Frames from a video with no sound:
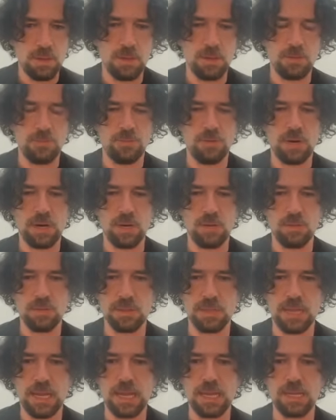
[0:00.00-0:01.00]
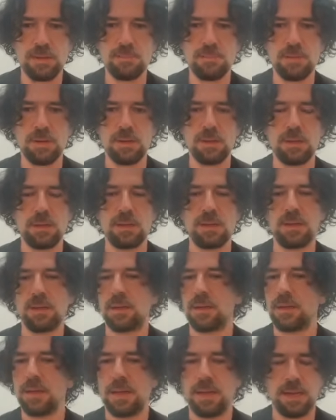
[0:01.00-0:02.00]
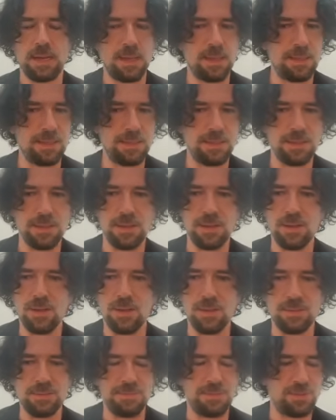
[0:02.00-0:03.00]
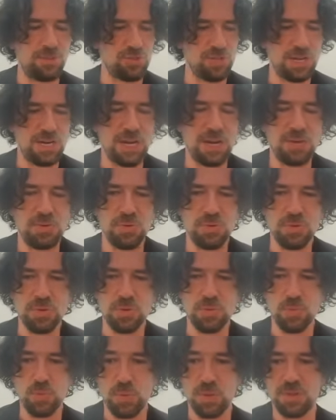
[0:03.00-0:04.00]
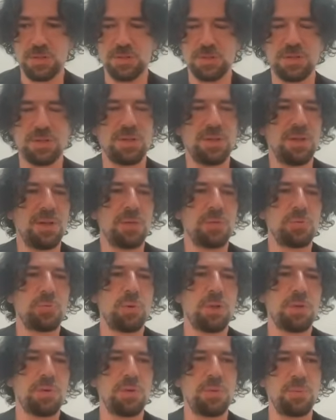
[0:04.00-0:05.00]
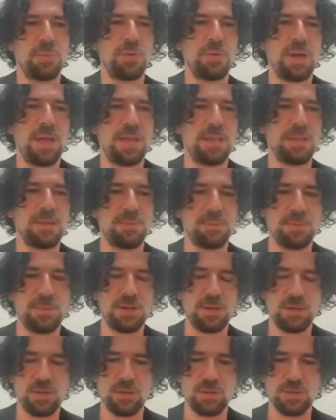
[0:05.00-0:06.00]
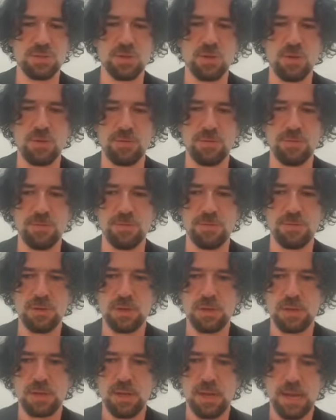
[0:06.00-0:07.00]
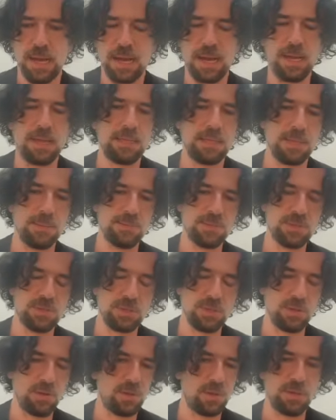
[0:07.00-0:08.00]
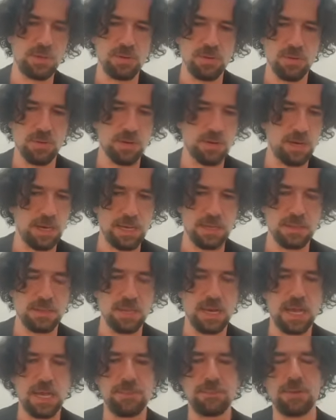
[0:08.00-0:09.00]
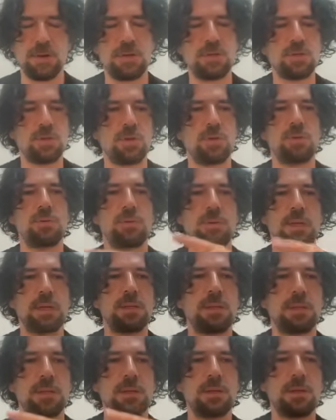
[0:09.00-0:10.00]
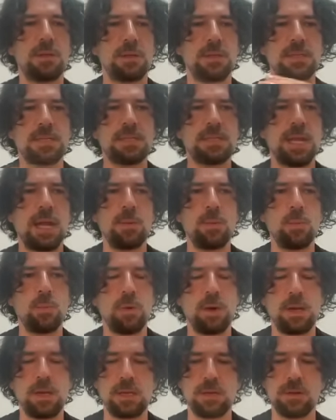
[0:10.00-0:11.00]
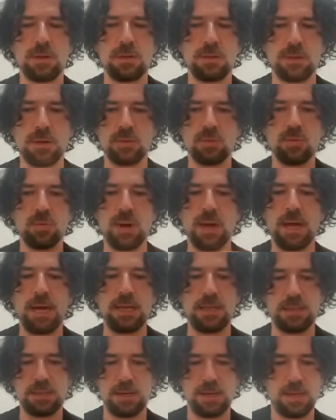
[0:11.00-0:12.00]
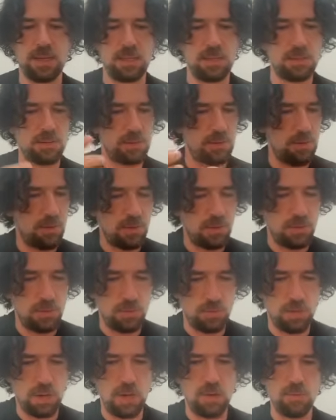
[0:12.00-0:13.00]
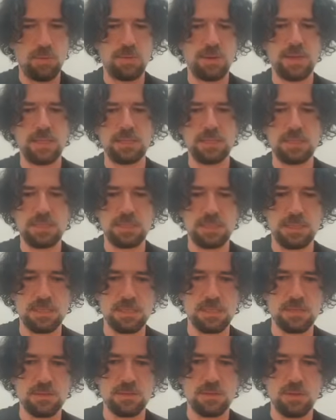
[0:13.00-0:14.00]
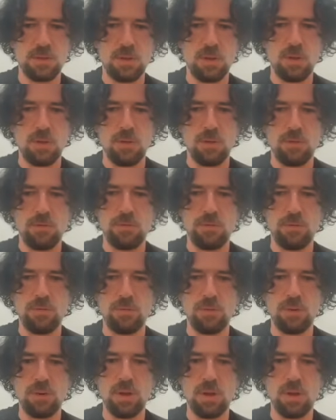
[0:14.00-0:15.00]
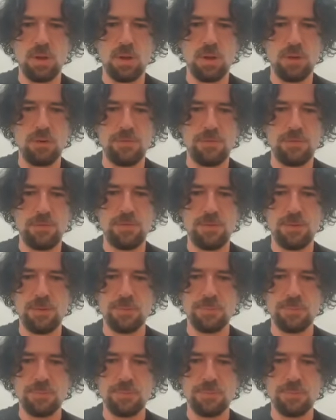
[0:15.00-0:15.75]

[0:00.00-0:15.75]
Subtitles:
for a long time, and in general you don't want to accumulate millions of items here in your client library, so you need some way in order to iterate. You know, Redis is full of